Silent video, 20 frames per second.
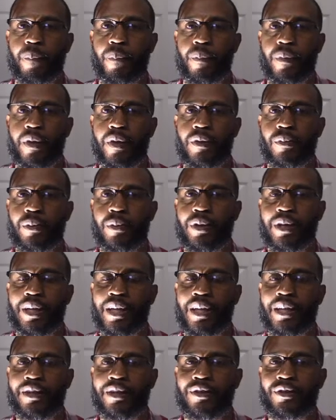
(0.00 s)
and we
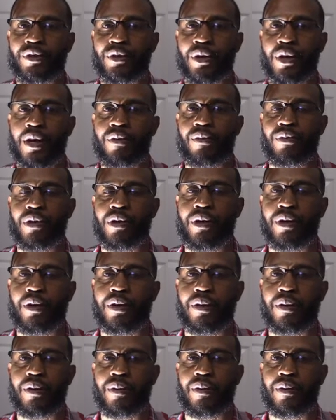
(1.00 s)
can discover
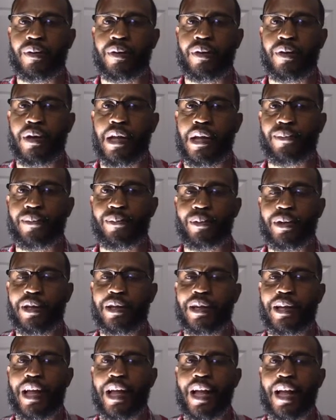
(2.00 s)
and
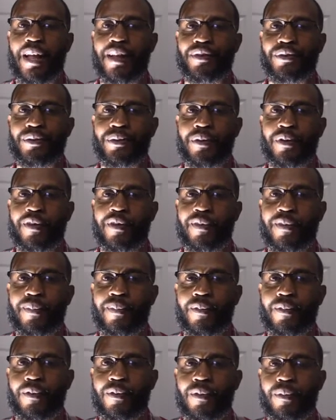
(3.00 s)
realize
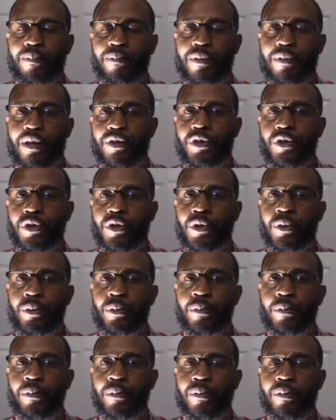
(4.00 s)
that
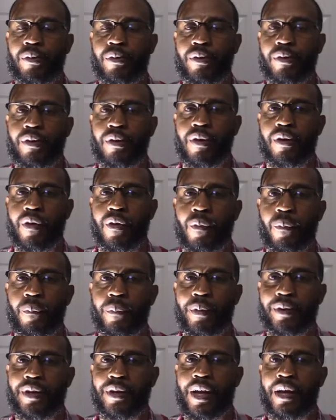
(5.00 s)
you
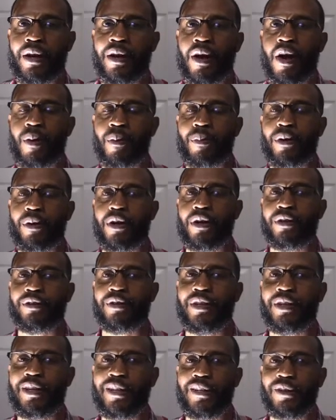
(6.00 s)
would not harm us
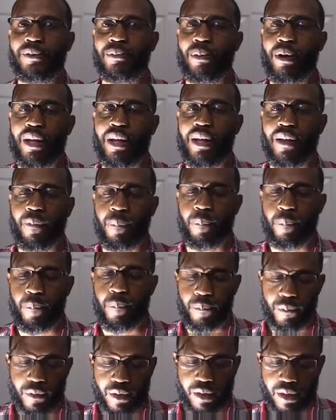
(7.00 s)
in any way.
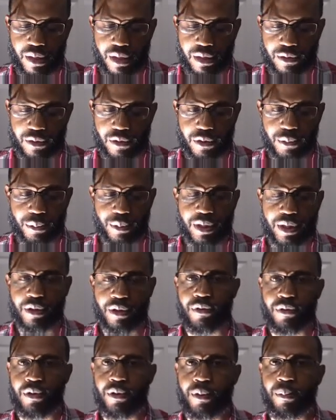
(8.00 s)
And Lord, we
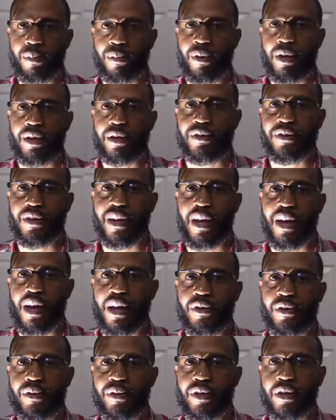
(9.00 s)
give you the praise, the
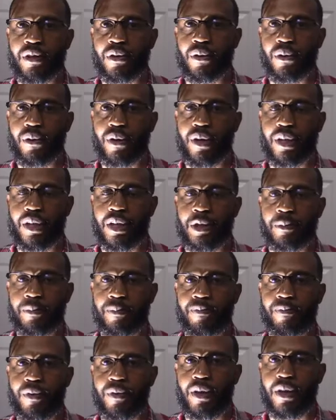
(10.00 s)
honor, and the glory.
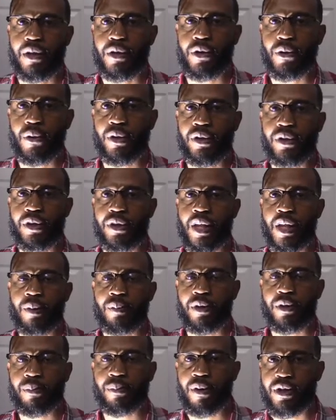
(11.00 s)
In no other name
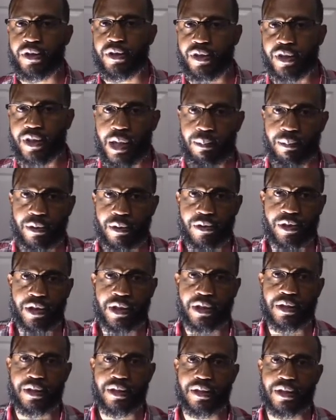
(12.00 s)
but the precious name of
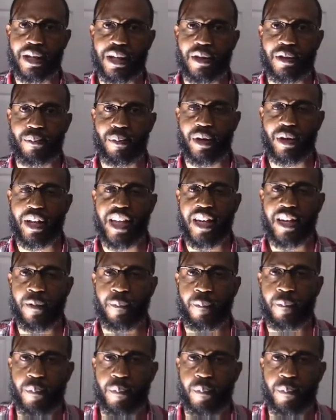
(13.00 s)
Jesus. Amen.